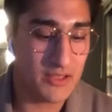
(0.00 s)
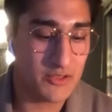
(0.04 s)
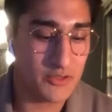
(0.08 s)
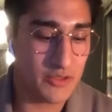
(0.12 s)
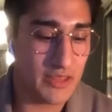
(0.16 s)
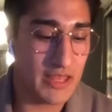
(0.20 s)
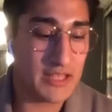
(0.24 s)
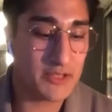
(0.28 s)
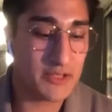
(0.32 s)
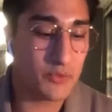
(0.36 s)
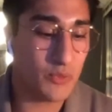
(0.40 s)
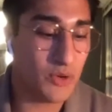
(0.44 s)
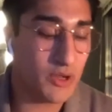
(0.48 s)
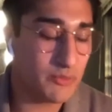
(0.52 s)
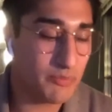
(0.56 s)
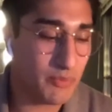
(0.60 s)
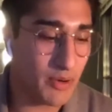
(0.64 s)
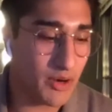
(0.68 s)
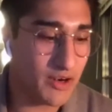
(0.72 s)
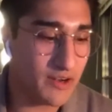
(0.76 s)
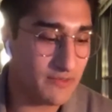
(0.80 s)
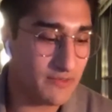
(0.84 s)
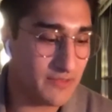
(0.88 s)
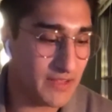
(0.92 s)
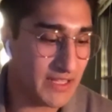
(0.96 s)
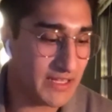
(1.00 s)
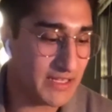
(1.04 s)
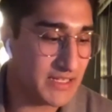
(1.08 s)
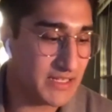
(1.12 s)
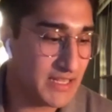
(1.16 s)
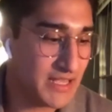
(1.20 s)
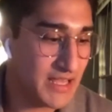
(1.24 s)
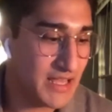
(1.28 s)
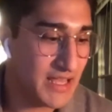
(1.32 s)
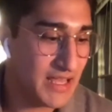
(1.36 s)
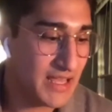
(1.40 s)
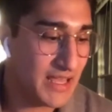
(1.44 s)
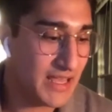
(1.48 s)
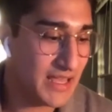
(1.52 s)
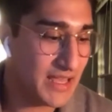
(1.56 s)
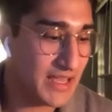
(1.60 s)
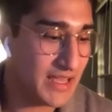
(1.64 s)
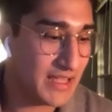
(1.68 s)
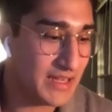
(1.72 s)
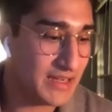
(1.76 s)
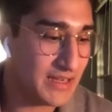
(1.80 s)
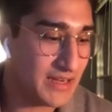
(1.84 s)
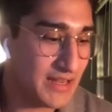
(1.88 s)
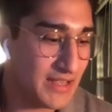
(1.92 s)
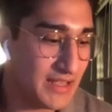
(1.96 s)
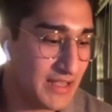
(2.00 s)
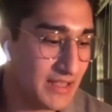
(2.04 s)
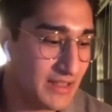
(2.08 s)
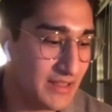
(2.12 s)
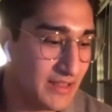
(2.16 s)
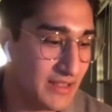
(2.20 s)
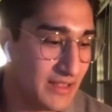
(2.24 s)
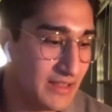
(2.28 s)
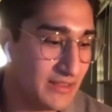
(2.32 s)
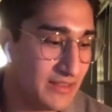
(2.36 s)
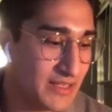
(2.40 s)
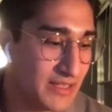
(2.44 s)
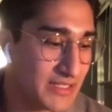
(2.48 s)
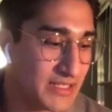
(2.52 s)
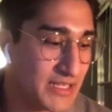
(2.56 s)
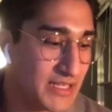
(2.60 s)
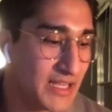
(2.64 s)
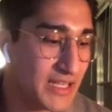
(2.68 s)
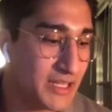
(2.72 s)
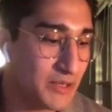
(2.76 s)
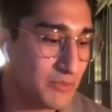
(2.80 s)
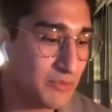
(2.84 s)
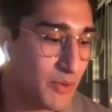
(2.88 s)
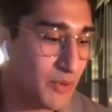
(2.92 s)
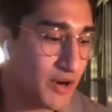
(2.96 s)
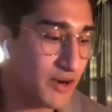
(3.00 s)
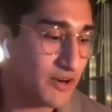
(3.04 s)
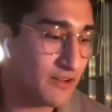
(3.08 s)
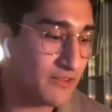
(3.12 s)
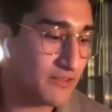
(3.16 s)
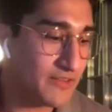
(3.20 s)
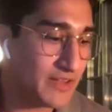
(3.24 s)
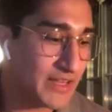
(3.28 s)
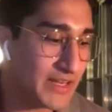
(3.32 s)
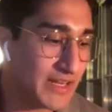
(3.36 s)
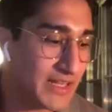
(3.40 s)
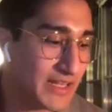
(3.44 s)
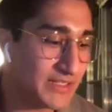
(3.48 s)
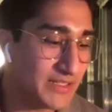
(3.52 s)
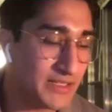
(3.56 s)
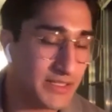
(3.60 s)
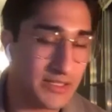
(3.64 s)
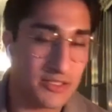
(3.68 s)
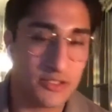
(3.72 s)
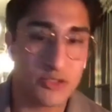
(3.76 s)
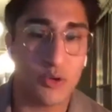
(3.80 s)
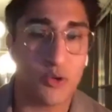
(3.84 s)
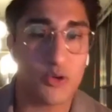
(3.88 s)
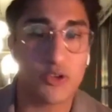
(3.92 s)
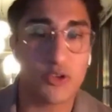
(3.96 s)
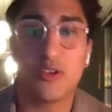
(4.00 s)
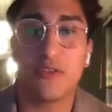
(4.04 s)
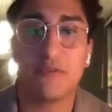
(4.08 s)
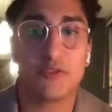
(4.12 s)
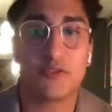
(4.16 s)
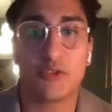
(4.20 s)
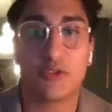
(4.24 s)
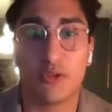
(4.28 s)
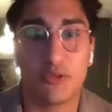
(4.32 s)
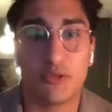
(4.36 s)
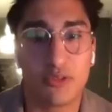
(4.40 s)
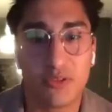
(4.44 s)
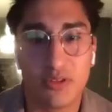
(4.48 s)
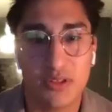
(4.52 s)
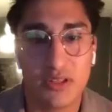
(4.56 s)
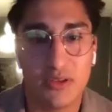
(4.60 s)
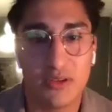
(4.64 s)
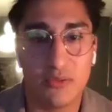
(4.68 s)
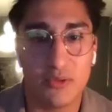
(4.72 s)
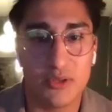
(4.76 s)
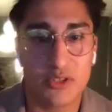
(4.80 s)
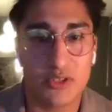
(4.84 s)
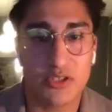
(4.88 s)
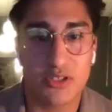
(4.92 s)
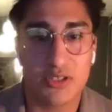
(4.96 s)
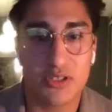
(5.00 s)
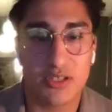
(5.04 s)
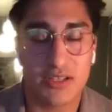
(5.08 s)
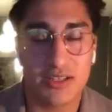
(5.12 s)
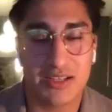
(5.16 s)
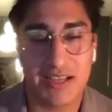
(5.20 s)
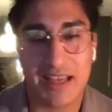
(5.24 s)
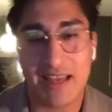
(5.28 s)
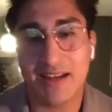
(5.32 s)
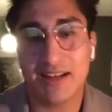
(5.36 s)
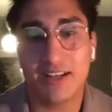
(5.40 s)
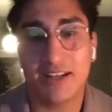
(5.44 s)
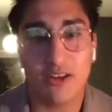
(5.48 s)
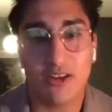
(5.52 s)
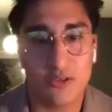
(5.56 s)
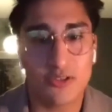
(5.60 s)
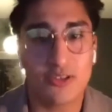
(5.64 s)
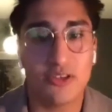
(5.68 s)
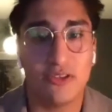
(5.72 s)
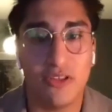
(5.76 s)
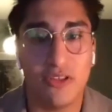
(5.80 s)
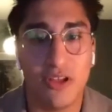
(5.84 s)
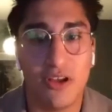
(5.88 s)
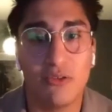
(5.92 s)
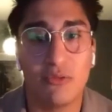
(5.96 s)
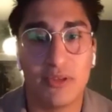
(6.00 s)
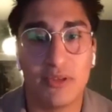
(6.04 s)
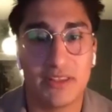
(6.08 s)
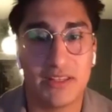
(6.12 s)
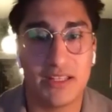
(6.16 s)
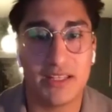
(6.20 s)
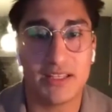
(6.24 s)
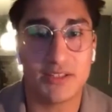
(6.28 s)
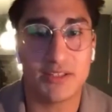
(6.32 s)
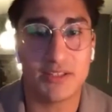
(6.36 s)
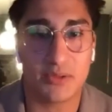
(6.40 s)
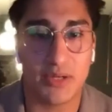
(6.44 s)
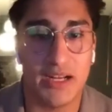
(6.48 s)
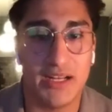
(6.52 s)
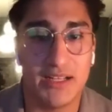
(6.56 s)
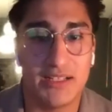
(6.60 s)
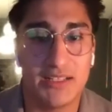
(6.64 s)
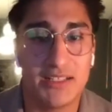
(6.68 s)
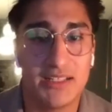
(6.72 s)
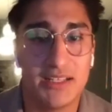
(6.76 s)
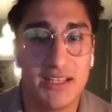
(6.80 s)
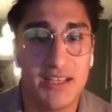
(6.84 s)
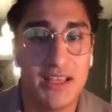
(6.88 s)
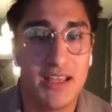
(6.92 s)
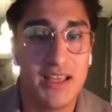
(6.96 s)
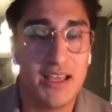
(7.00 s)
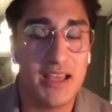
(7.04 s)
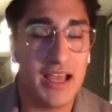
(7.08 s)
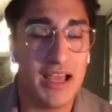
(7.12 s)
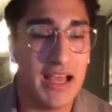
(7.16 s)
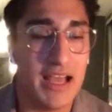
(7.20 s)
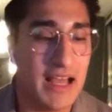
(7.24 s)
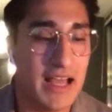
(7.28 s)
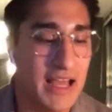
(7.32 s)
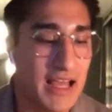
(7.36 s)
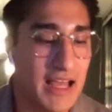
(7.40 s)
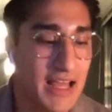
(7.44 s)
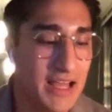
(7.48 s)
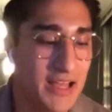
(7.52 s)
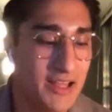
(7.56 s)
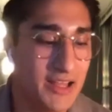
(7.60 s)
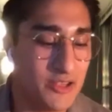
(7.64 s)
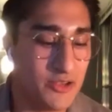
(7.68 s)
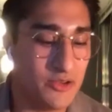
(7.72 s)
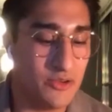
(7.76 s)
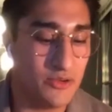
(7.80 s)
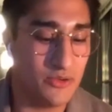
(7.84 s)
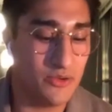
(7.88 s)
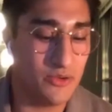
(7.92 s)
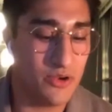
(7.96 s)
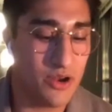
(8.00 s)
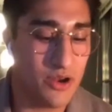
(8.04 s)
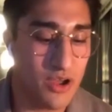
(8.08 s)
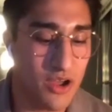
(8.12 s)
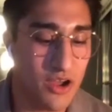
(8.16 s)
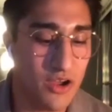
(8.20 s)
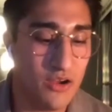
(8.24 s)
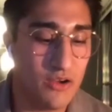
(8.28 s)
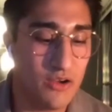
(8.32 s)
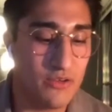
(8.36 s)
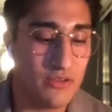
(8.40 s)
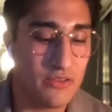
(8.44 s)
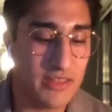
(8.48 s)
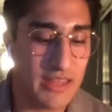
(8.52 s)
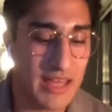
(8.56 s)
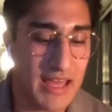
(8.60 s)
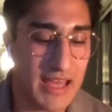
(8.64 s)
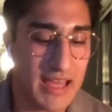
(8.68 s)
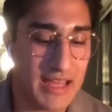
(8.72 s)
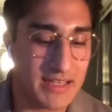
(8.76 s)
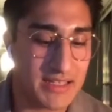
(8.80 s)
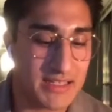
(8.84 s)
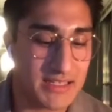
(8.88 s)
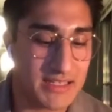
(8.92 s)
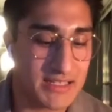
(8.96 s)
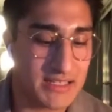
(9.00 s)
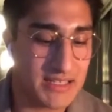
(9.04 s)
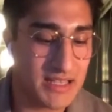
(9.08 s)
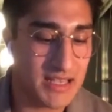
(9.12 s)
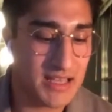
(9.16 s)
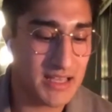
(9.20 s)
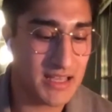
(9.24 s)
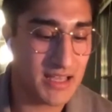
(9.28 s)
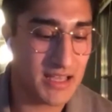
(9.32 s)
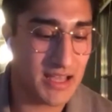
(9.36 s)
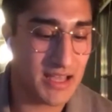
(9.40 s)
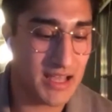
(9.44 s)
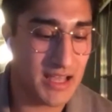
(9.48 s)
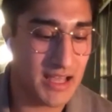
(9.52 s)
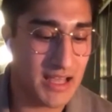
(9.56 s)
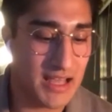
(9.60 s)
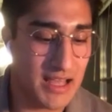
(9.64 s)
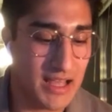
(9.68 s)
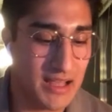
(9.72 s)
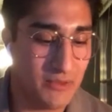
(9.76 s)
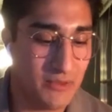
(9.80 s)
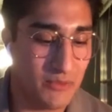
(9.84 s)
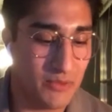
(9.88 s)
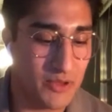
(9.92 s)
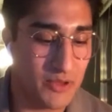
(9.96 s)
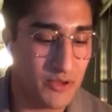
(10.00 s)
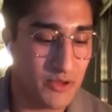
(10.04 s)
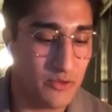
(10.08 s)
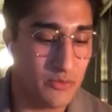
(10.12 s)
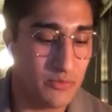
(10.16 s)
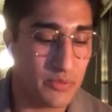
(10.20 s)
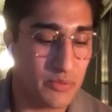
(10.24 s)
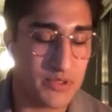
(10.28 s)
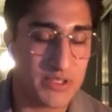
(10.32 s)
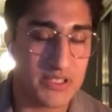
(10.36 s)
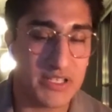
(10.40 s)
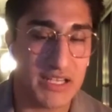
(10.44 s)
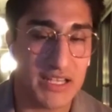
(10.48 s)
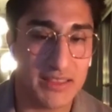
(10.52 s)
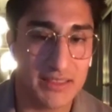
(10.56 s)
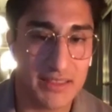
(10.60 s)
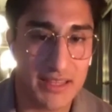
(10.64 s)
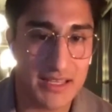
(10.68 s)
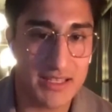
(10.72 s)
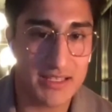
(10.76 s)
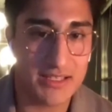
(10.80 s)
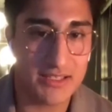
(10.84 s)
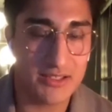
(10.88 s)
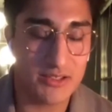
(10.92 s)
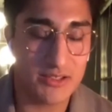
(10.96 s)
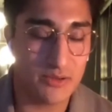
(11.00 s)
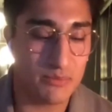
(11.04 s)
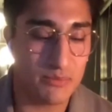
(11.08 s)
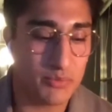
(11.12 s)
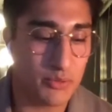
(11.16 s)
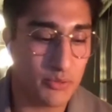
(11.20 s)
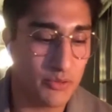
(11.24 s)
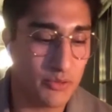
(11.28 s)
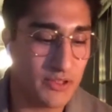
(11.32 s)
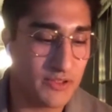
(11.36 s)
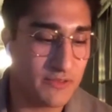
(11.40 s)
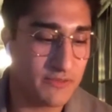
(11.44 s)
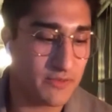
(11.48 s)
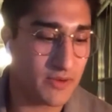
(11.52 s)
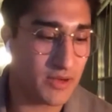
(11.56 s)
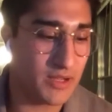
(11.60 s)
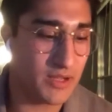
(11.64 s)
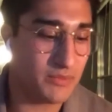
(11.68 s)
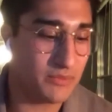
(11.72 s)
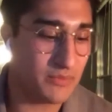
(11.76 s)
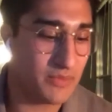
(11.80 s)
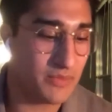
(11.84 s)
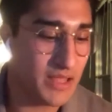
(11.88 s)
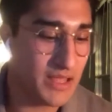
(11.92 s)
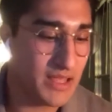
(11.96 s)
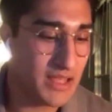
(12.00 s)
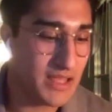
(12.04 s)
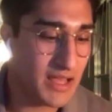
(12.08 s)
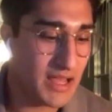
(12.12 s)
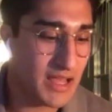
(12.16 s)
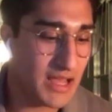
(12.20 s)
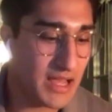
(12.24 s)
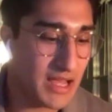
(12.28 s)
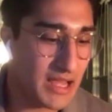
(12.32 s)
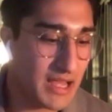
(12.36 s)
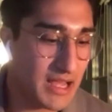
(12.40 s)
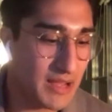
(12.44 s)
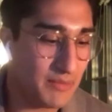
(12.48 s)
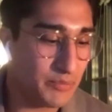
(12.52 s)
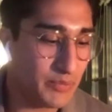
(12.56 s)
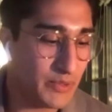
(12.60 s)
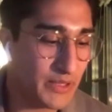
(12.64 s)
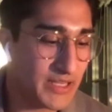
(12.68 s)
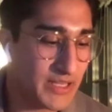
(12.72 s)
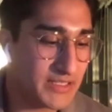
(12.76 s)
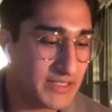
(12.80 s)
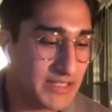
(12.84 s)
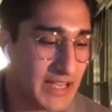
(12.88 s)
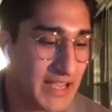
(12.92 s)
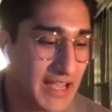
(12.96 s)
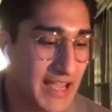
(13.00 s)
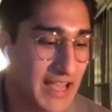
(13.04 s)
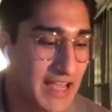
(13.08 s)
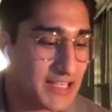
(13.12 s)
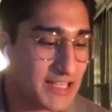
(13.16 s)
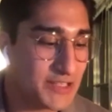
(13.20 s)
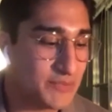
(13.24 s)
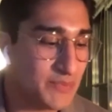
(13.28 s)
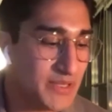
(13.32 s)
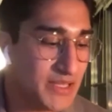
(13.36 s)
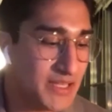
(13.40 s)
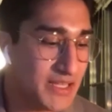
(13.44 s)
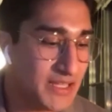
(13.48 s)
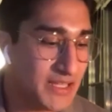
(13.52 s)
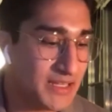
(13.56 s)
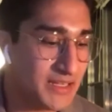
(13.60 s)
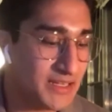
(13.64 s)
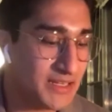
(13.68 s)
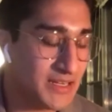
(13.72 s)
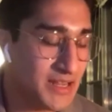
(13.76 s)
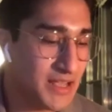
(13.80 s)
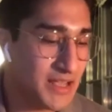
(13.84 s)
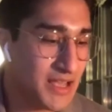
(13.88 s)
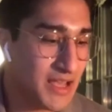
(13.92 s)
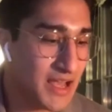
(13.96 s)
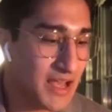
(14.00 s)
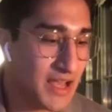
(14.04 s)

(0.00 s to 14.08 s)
So that's one part of it. In the second part of it is source of truth, which kind of goes along with this, right? You know that when you present this, you pull it from a place that has been